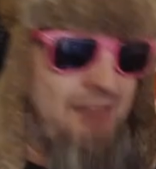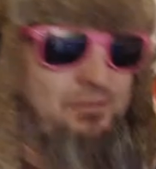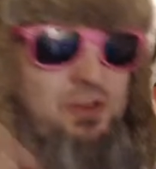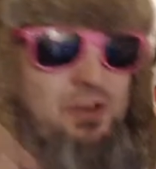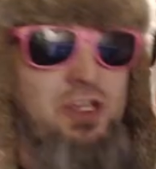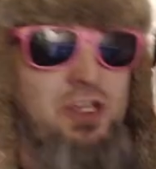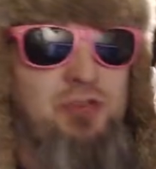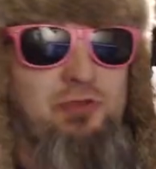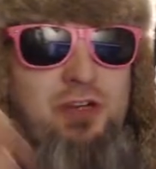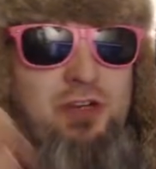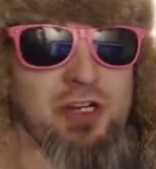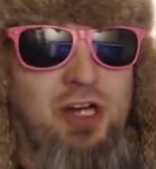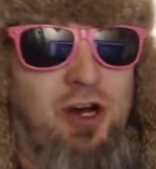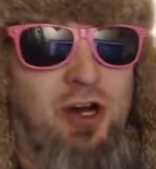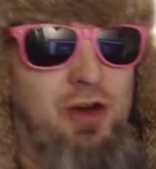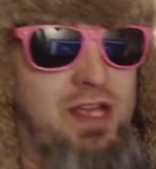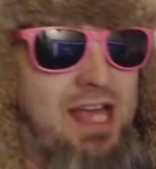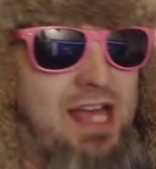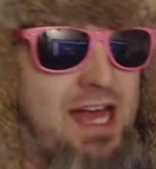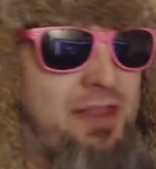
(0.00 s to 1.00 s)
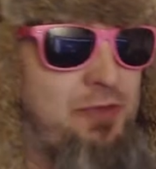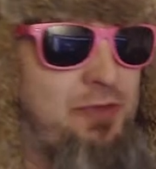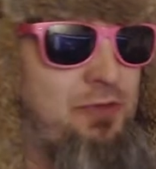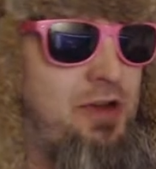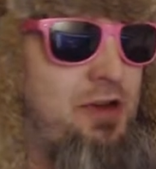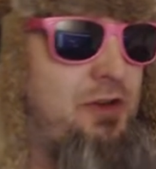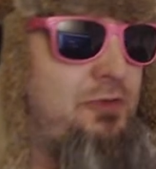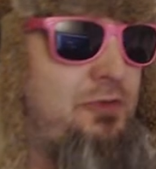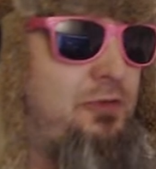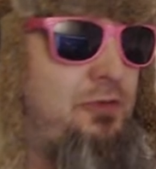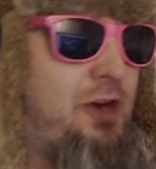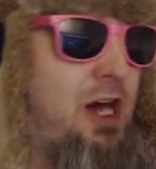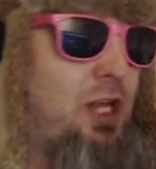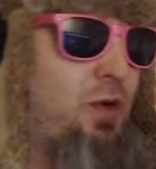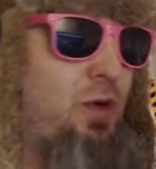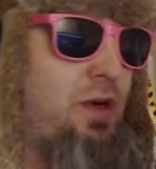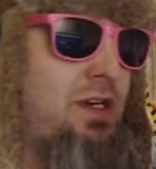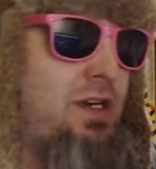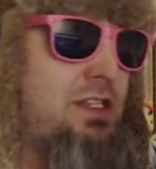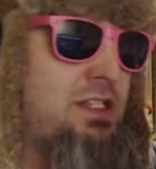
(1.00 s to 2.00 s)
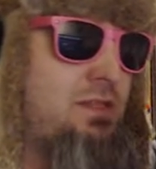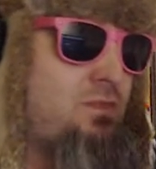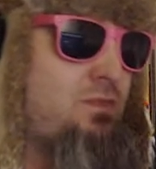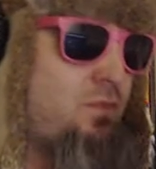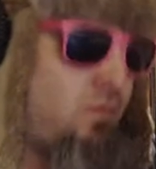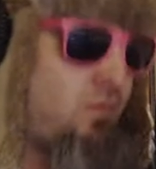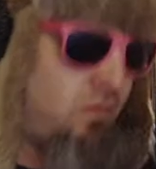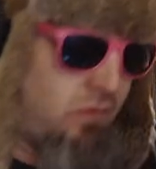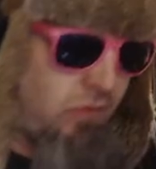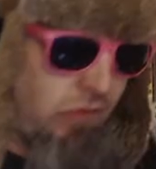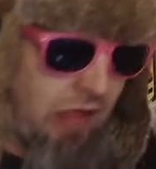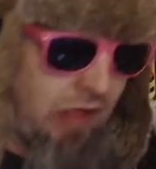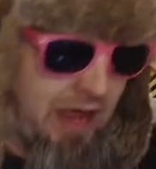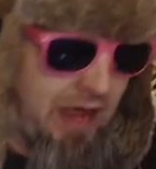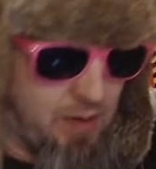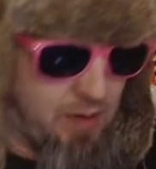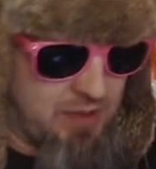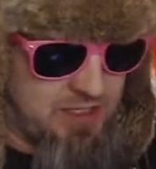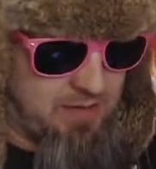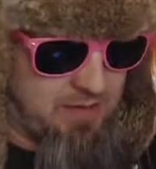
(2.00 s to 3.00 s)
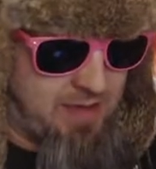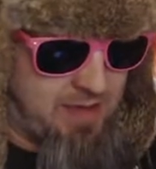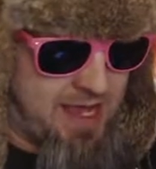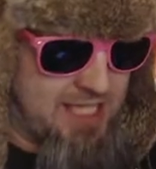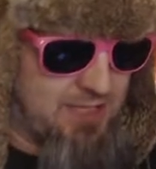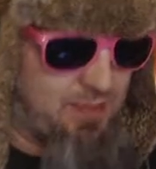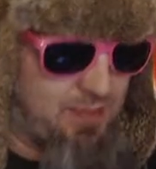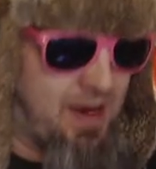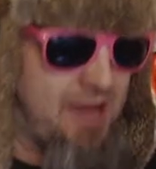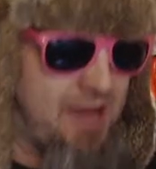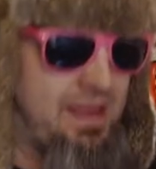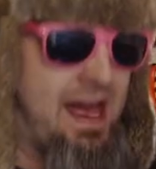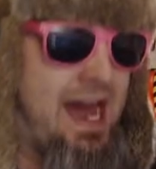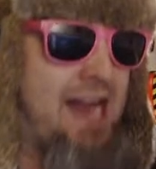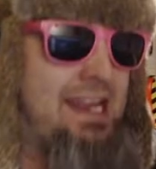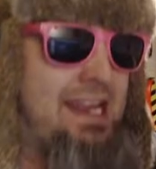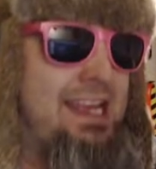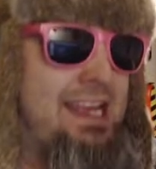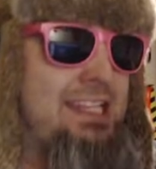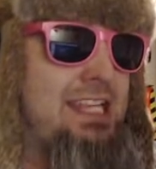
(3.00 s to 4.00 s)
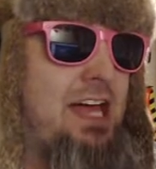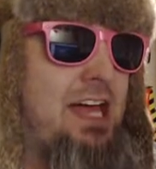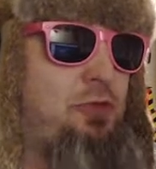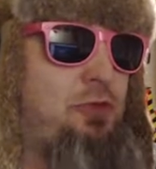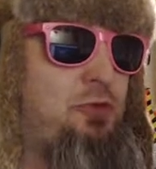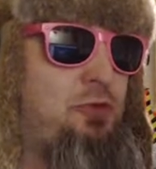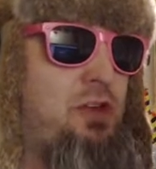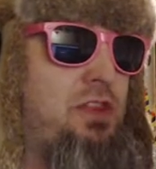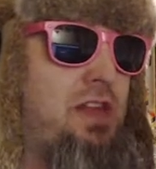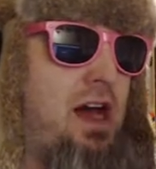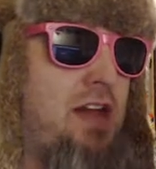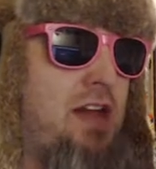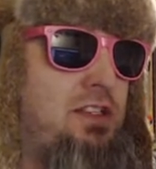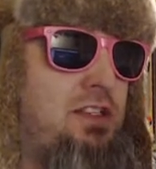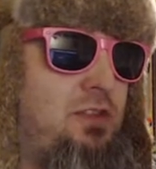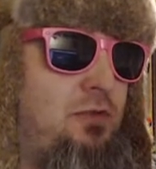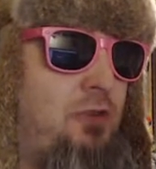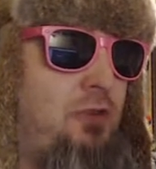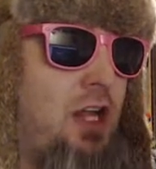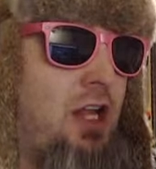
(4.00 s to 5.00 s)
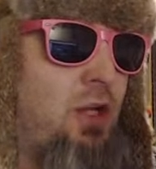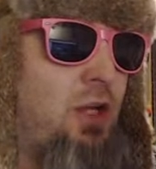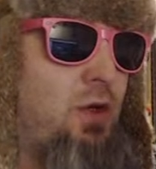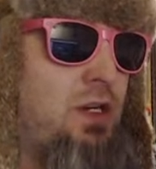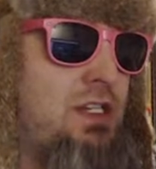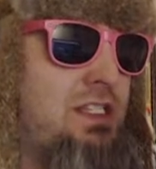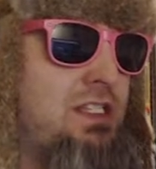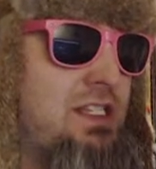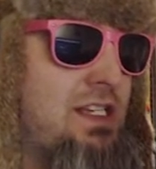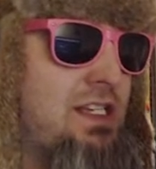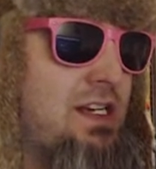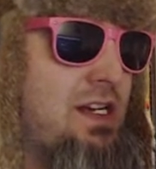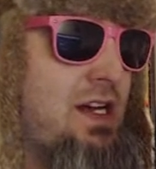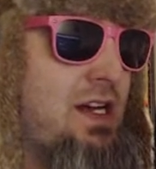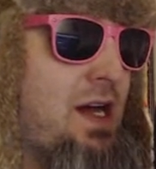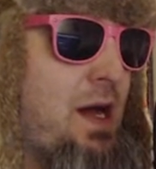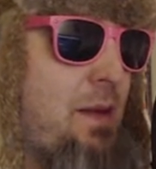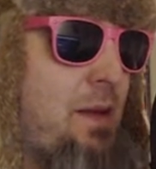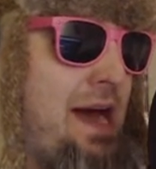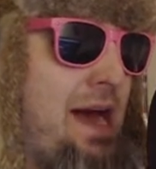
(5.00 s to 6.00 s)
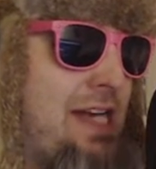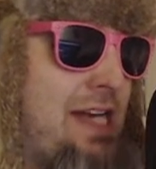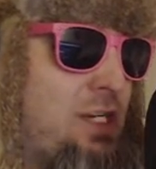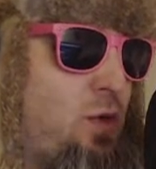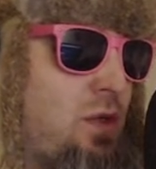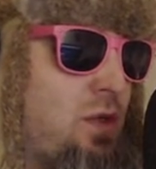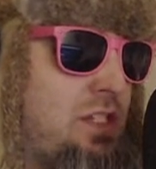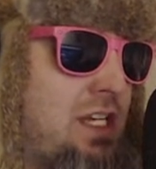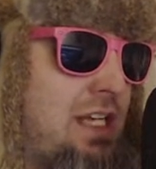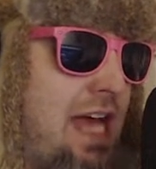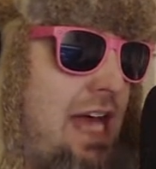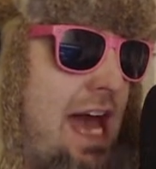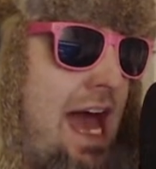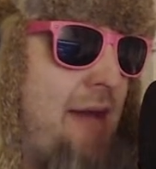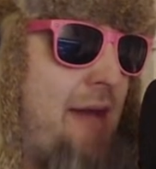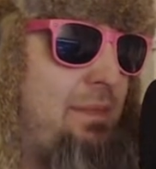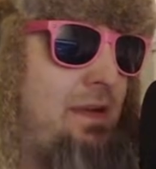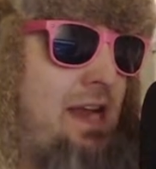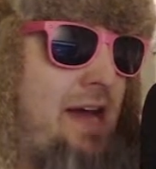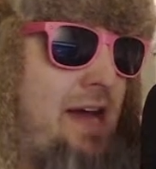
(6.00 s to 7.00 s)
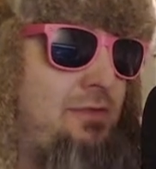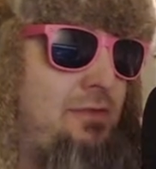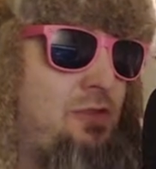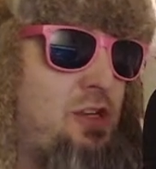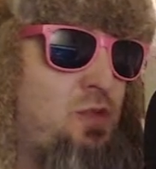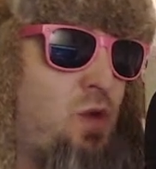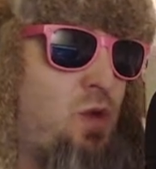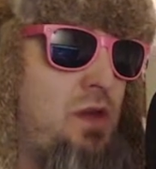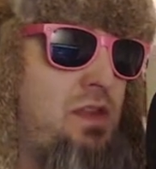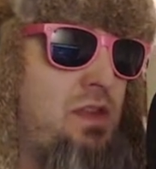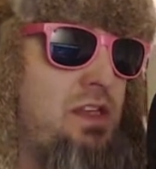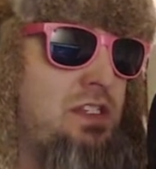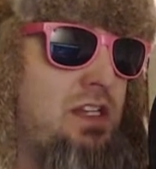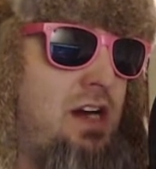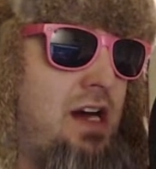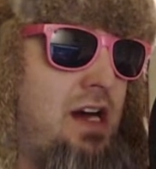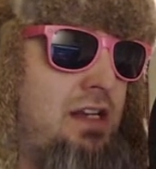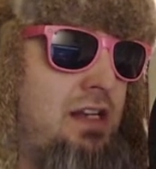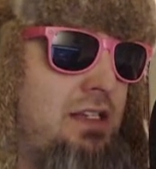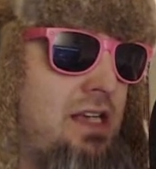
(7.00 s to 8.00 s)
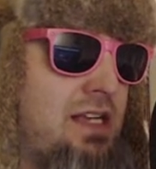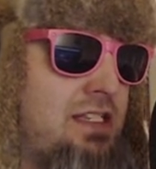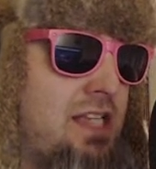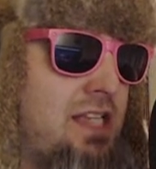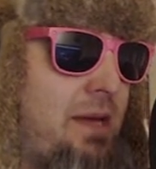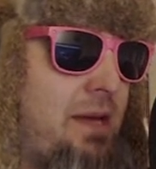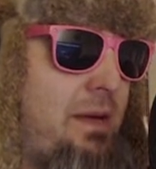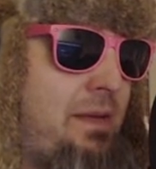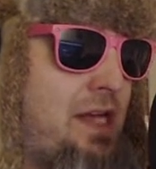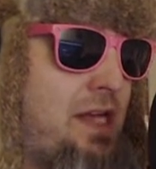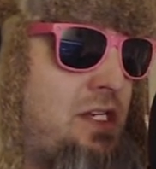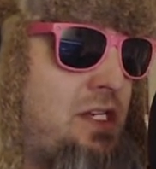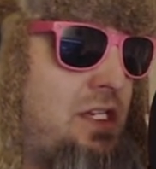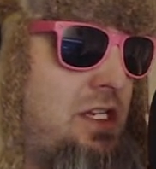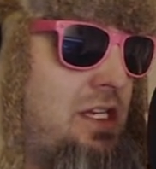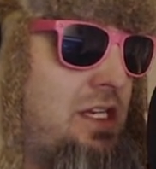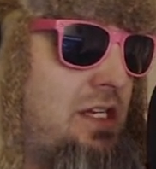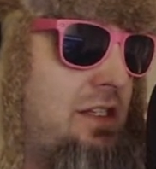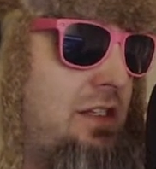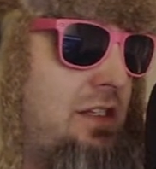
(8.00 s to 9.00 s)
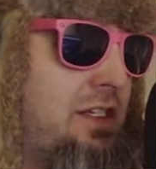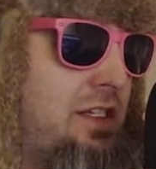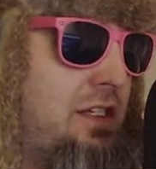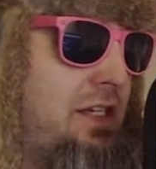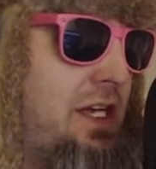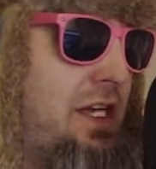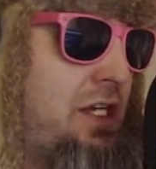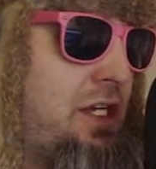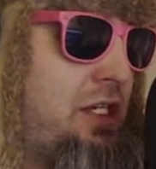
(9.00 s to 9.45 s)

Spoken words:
a year ago, he had 300 followers, and he was amazed by that. He's at 3,000 followers. Imagine what's going to happen after he's won this contest. I imagine he'll get a